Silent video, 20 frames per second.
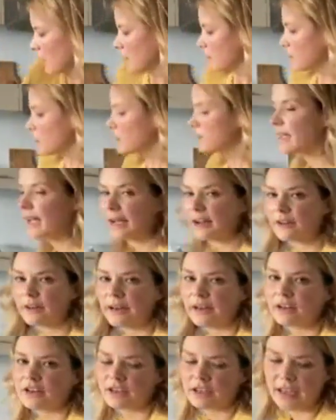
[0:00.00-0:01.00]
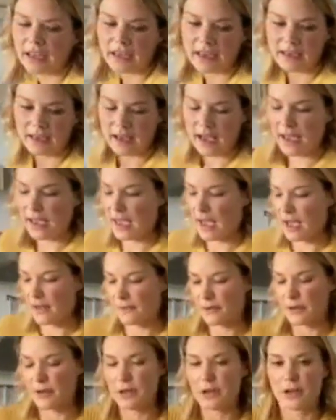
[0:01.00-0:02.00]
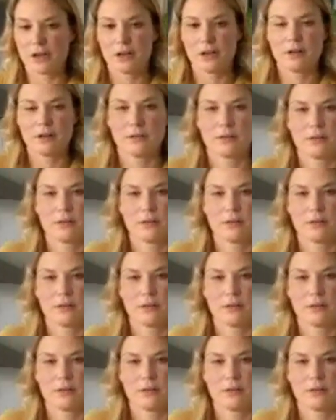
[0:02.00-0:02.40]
To decorate our cake, I have here